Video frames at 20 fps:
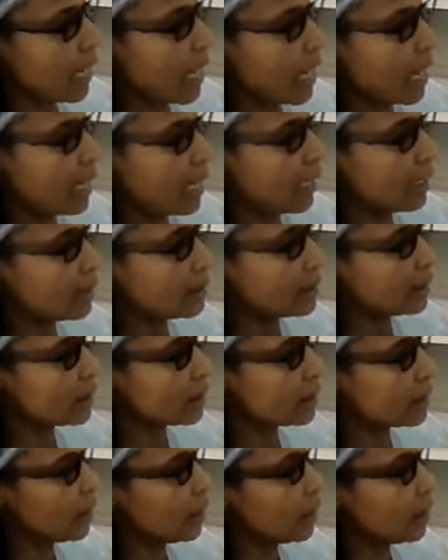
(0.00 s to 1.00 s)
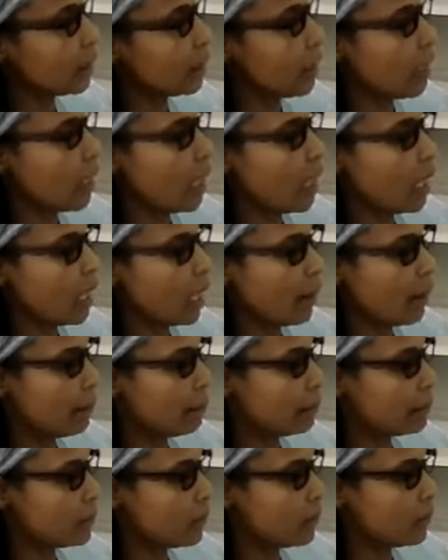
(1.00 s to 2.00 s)
has
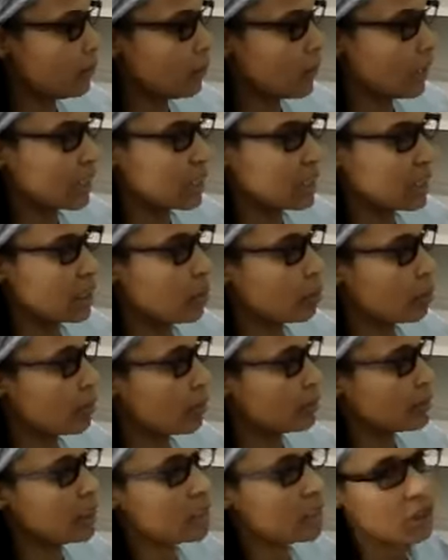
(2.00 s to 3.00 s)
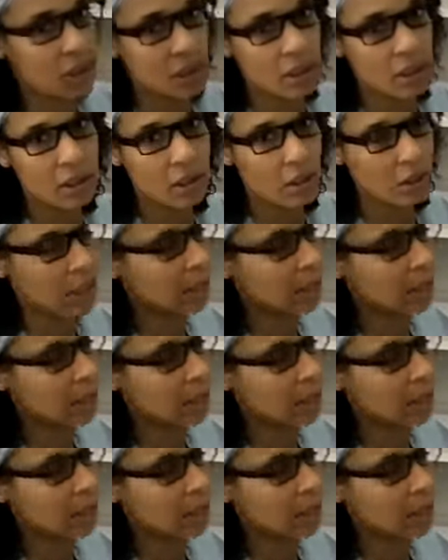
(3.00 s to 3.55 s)
this number of digits. So